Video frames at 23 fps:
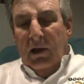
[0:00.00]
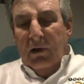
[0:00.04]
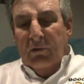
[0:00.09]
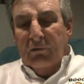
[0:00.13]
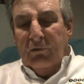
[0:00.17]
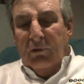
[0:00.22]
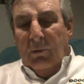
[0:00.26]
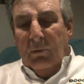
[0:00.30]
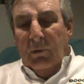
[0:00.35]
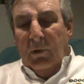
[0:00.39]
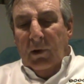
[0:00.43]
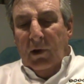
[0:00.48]

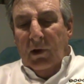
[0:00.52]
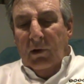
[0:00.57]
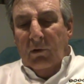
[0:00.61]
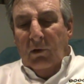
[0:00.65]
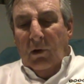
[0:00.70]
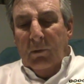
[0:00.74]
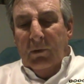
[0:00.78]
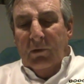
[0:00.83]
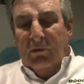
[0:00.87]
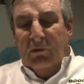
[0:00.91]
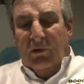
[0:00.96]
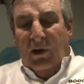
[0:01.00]
from the
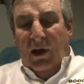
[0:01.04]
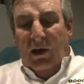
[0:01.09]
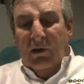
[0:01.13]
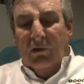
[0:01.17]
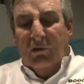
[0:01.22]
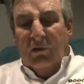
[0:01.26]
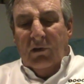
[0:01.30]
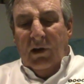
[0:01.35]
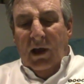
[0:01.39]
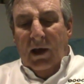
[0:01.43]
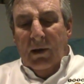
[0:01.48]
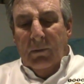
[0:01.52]
Robbie
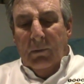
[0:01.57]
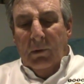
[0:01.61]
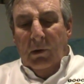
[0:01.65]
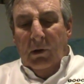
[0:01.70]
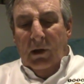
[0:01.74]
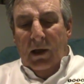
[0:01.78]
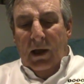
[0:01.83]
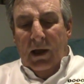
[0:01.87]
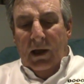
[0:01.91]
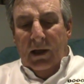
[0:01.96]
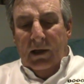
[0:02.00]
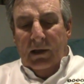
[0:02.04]
Sage
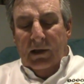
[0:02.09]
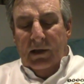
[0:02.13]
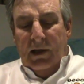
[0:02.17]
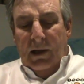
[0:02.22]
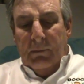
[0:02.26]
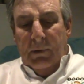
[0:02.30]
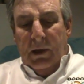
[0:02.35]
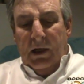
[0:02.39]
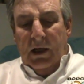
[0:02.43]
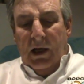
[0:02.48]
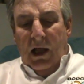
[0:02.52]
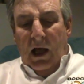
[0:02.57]
stable, and
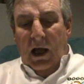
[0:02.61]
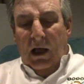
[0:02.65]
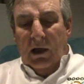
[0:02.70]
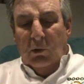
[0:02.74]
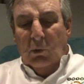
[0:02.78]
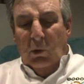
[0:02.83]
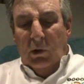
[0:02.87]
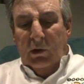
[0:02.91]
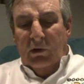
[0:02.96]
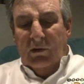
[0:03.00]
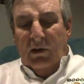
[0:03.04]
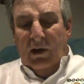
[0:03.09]
number 9,
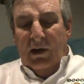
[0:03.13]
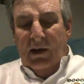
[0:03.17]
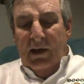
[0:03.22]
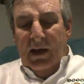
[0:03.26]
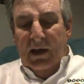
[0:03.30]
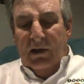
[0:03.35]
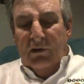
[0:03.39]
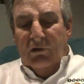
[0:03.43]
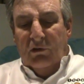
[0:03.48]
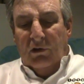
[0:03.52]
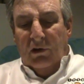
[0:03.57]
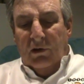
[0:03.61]
Winter
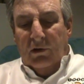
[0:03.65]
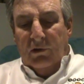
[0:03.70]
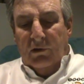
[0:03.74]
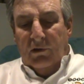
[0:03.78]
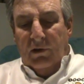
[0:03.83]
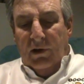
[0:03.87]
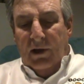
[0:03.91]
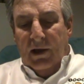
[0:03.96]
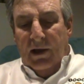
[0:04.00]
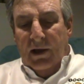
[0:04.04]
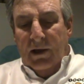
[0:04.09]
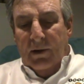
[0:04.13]
Legend.
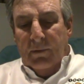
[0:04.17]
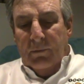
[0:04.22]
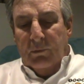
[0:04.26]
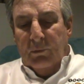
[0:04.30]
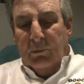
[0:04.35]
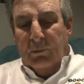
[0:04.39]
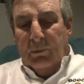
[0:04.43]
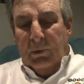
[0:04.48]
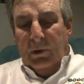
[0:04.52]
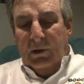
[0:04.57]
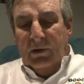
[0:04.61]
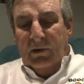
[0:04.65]

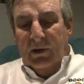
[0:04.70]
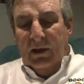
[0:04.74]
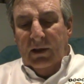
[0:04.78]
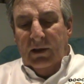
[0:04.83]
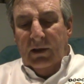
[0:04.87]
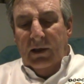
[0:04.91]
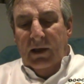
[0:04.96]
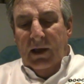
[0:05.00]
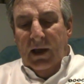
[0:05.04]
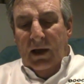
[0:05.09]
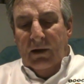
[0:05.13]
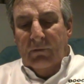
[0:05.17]

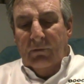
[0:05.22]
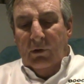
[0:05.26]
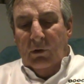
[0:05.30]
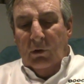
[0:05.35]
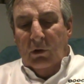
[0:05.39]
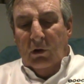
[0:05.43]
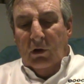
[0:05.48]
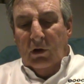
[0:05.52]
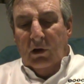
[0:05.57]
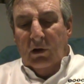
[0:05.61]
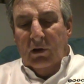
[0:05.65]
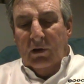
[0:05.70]
Particularly
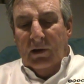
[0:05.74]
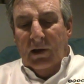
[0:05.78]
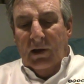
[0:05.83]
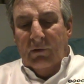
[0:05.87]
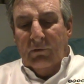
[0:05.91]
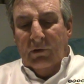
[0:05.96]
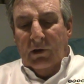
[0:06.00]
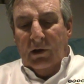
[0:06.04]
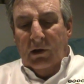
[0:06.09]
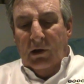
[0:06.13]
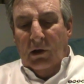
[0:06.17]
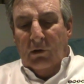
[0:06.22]
have
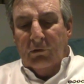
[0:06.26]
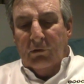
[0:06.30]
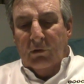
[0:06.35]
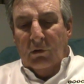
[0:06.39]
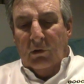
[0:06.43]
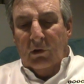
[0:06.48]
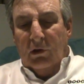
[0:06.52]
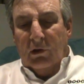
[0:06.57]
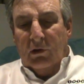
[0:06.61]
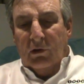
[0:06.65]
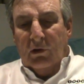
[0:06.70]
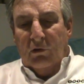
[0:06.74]
a close
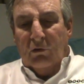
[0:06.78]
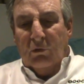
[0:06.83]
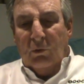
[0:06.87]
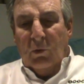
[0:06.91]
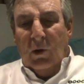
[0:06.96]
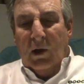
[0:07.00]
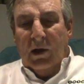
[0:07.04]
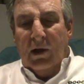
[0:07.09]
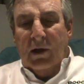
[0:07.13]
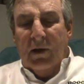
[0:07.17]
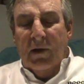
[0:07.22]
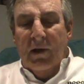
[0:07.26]
look at this
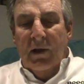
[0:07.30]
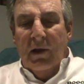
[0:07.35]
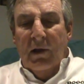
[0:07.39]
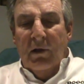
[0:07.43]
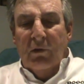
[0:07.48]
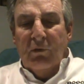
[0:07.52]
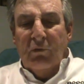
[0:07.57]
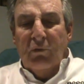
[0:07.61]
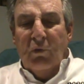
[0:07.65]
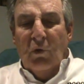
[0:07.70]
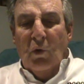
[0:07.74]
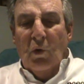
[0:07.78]
one
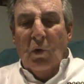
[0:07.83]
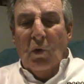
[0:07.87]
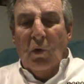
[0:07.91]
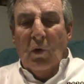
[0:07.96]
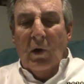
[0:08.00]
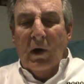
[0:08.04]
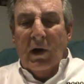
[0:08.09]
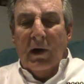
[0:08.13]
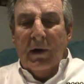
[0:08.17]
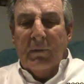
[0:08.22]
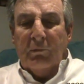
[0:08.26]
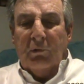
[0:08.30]

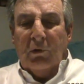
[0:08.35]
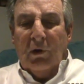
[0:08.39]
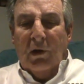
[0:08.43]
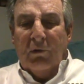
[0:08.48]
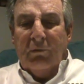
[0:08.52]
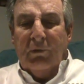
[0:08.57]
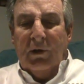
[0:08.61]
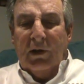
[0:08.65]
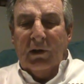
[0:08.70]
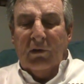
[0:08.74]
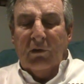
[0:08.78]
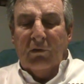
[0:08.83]
for
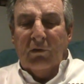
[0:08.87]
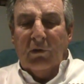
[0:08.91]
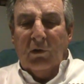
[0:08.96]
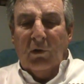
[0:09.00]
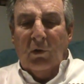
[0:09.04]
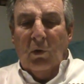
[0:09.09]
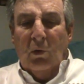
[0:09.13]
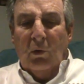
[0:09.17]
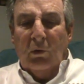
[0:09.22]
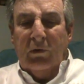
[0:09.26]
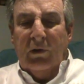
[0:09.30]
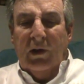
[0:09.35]
trifectas and
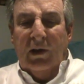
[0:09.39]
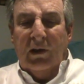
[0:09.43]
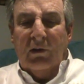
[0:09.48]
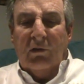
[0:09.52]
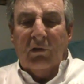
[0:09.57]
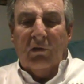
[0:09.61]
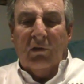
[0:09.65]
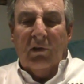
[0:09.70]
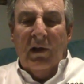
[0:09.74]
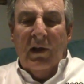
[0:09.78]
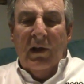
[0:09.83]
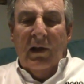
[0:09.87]

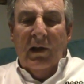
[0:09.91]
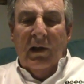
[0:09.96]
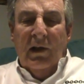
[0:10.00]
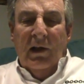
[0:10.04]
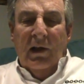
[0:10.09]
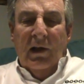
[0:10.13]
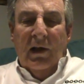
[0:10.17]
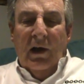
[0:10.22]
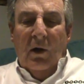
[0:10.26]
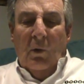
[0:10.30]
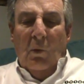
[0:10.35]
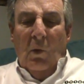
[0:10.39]
quartets.
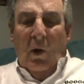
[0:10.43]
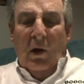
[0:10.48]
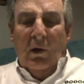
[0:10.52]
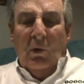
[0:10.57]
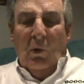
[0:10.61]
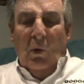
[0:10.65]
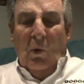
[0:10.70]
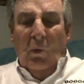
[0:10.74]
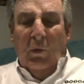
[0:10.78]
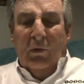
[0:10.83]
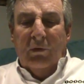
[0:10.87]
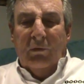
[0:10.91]
One
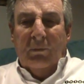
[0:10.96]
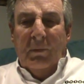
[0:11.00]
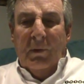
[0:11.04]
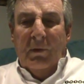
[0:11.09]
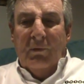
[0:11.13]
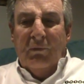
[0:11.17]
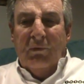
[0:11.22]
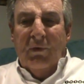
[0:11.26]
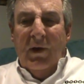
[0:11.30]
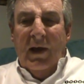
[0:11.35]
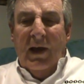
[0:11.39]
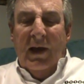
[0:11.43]
Always Be
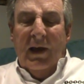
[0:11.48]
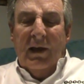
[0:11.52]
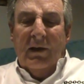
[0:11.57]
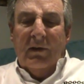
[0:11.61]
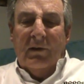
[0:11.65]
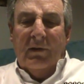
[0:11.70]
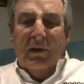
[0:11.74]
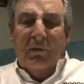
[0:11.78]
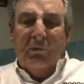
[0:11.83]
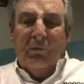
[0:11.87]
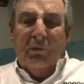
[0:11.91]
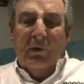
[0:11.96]
Fair
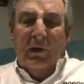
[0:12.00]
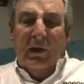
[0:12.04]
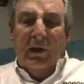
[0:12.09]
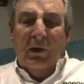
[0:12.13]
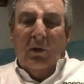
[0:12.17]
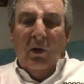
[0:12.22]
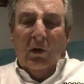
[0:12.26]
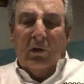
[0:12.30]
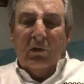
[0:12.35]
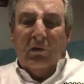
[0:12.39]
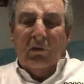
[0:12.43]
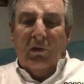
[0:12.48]
definitely
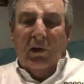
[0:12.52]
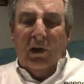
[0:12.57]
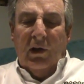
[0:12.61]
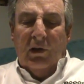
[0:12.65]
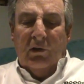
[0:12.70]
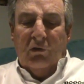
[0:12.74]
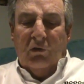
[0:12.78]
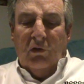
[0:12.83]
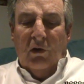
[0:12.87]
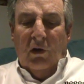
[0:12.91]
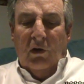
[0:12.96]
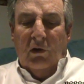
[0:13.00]
got a
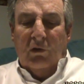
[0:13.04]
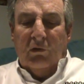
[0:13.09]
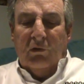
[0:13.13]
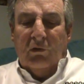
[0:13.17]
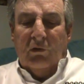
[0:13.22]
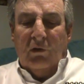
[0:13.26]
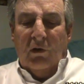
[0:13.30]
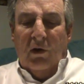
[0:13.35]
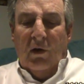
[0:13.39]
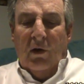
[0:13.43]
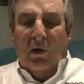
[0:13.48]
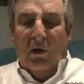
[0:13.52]

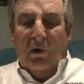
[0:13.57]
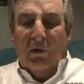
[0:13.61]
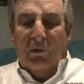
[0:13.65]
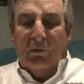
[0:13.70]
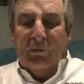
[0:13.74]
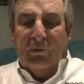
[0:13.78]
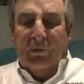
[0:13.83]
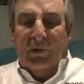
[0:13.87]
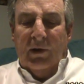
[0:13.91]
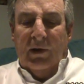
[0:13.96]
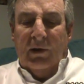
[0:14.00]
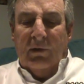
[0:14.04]
chance
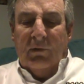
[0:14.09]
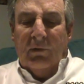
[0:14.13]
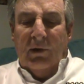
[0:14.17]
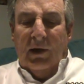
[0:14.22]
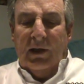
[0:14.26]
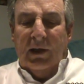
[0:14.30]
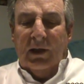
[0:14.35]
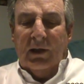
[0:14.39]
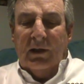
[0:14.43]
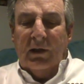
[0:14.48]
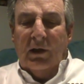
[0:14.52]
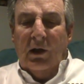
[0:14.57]
of
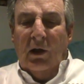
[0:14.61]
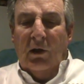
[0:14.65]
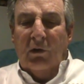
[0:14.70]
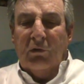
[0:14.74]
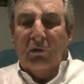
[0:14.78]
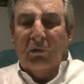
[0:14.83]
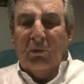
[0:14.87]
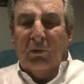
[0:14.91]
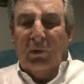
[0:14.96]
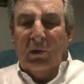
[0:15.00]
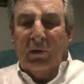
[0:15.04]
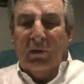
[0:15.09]
running
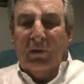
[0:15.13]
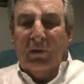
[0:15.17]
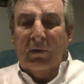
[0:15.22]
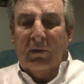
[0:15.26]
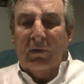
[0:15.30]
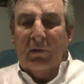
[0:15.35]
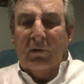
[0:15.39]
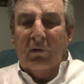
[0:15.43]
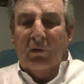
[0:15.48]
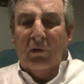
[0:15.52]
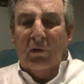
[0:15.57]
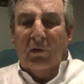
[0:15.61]
close
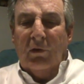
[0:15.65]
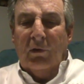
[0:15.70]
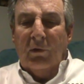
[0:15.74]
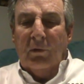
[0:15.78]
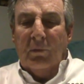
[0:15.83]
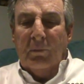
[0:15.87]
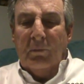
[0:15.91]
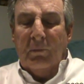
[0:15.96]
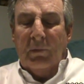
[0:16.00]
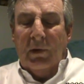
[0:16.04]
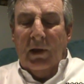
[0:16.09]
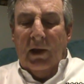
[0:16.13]
to
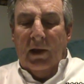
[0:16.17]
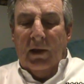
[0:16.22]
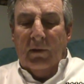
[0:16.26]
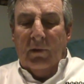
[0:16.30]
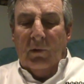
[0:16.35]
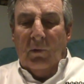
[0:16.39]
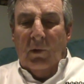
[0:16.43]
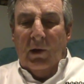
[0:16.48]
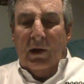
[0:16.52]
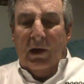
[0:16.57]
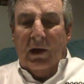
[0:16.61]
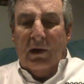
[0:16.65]
the
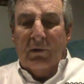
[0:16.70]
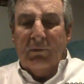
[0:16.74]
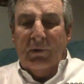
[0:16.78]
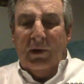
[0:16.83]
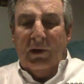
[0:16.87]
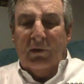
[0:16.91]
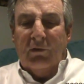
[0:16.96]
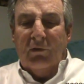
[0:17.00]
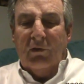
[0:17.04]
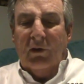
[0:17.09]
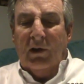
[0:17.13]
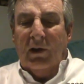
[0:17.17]
one I
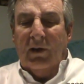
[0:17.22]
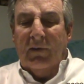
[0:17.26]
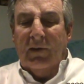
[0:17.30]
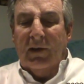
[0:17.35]
fancy, and